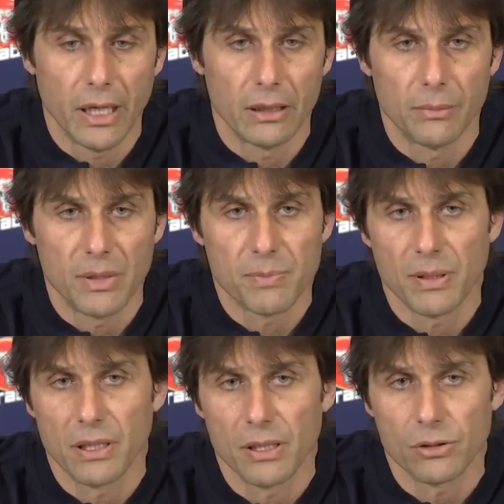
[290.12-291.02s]
I'm
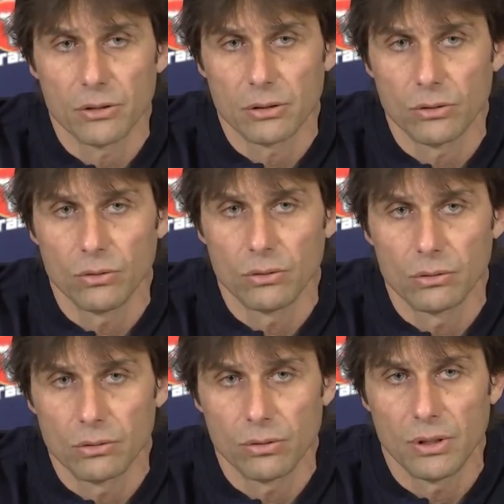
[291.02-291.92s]
expectations
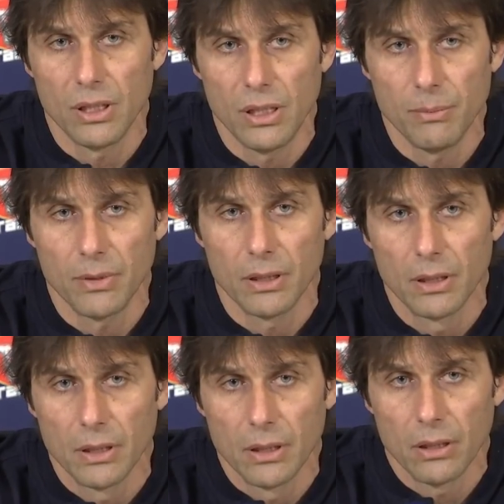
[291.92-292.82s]
to see him
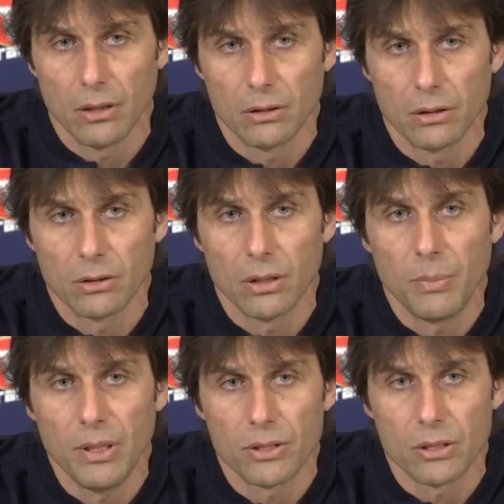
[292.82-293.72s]
on the
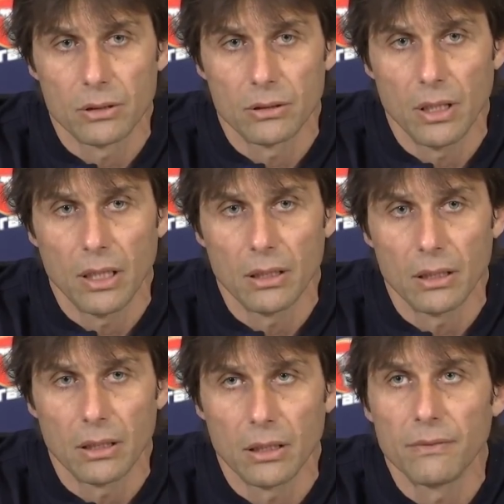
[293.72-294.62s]
pitch. Then
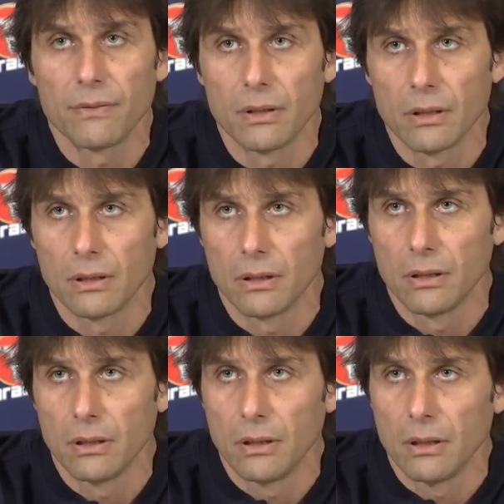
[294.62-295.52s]
if
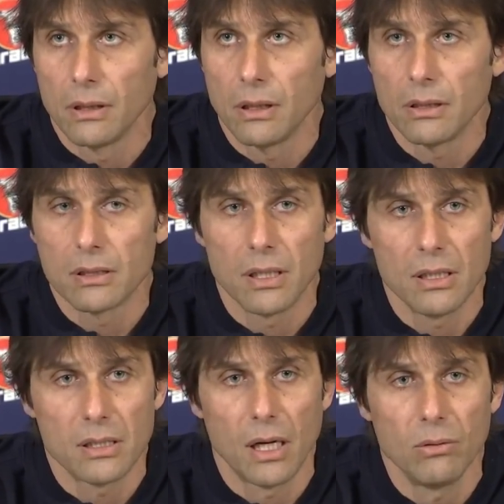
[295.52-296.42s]
he
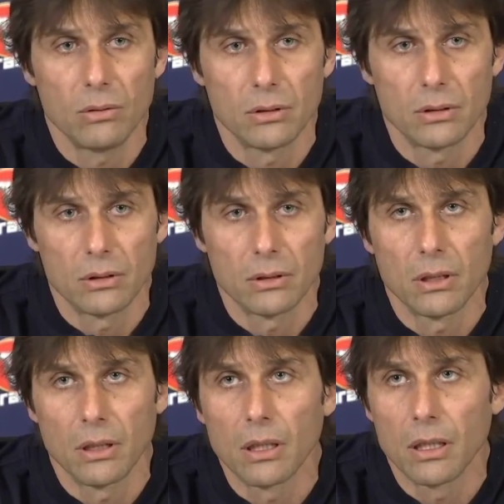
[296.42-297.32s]
stays out,
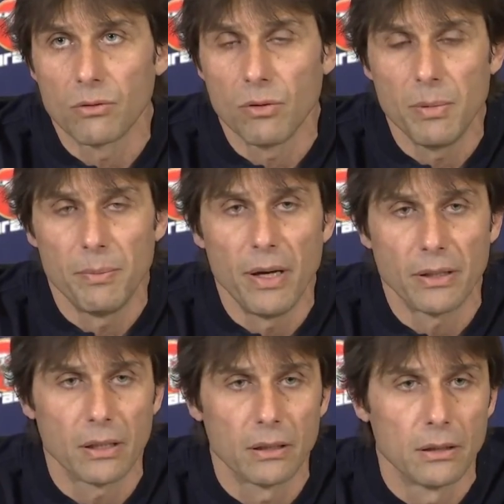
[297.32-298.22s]
it will be better.